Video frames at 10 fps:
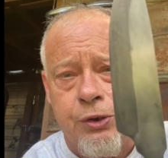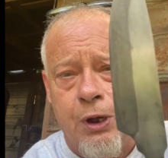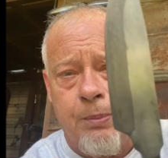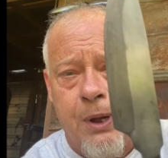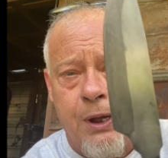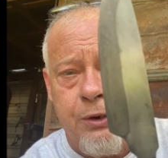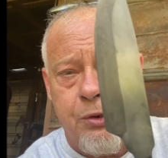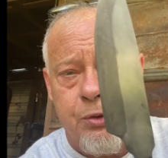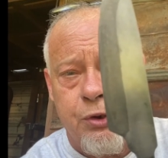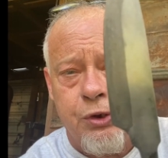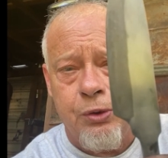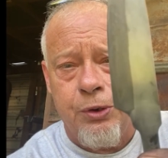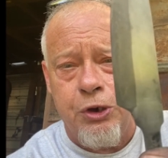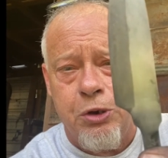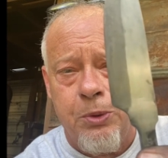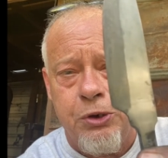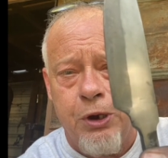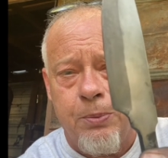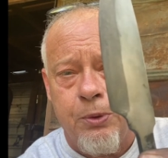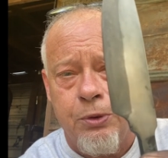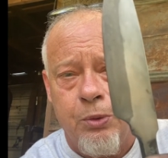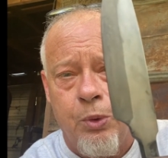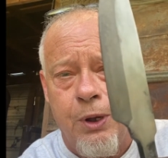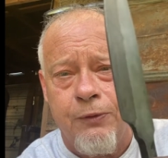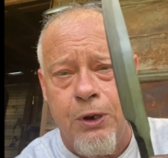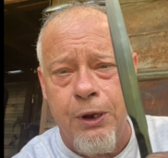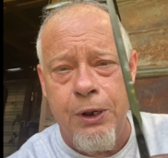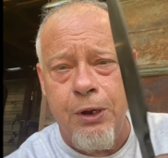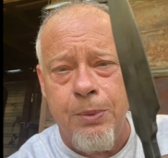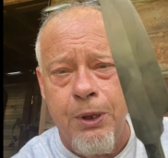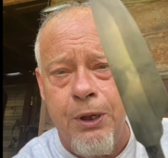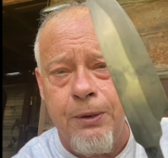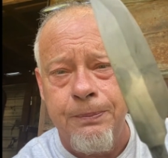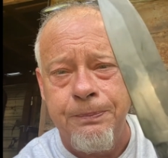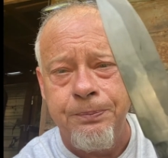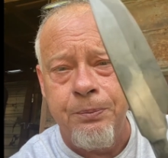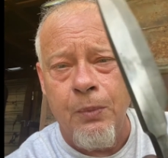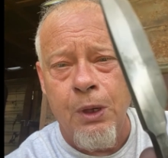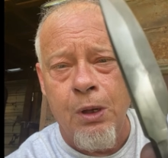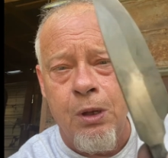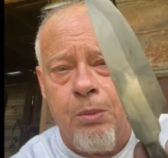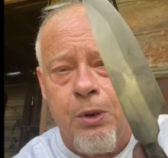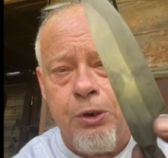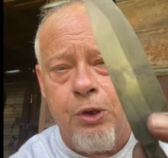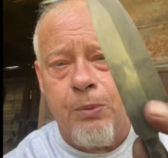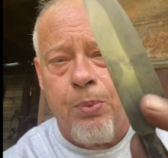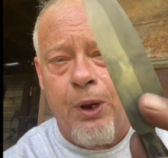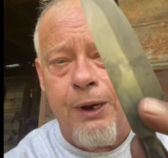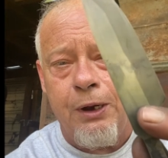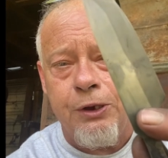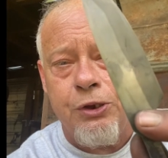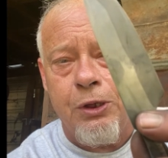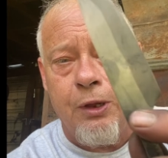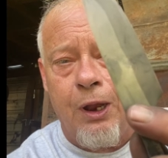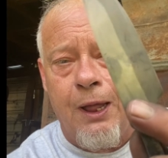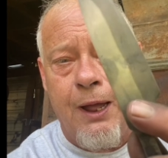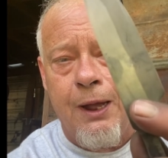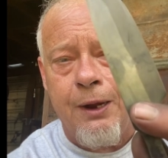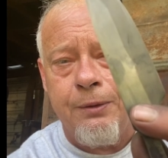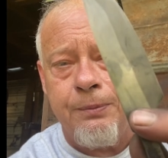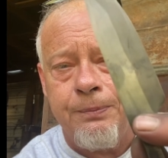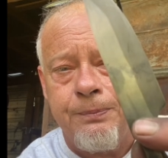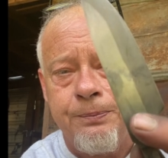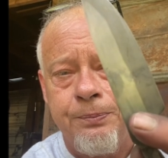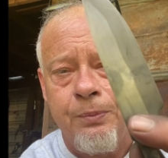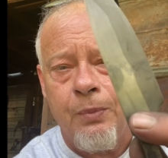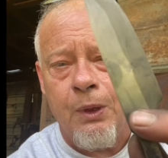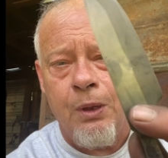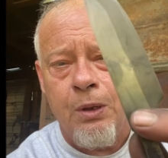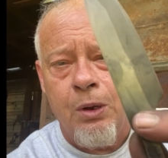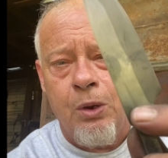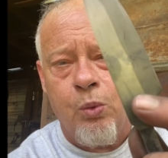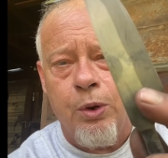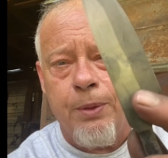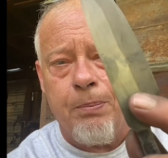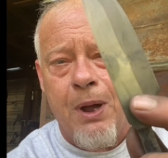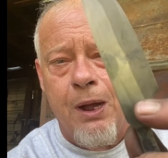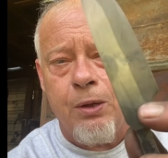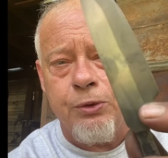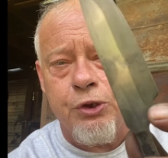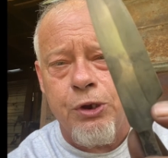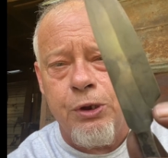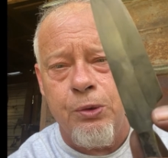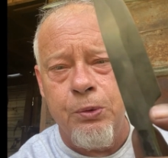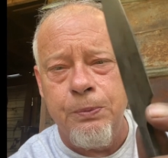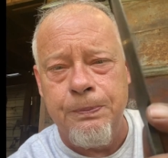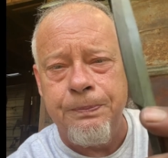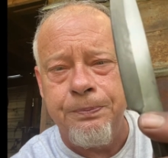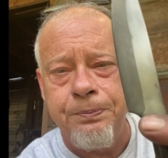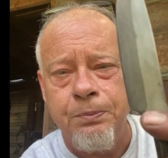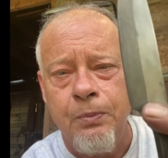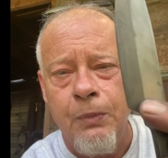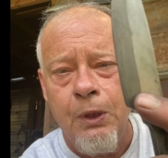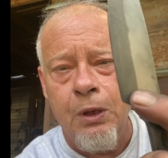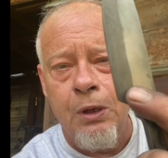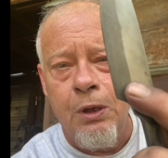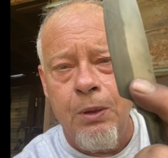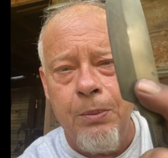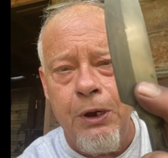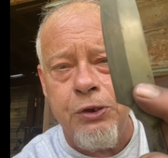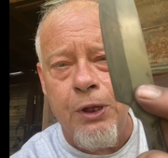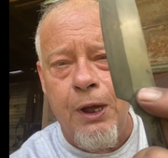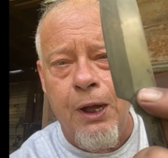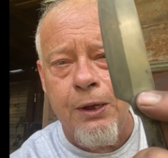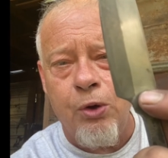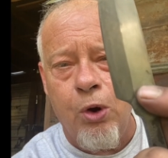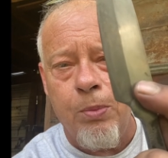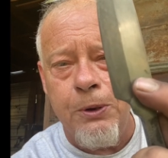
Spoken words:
Now mind you, this steel needs to be tempered and then we'll have to clean it up again. But you can plainly see the line where the mild steel meets the high carbon.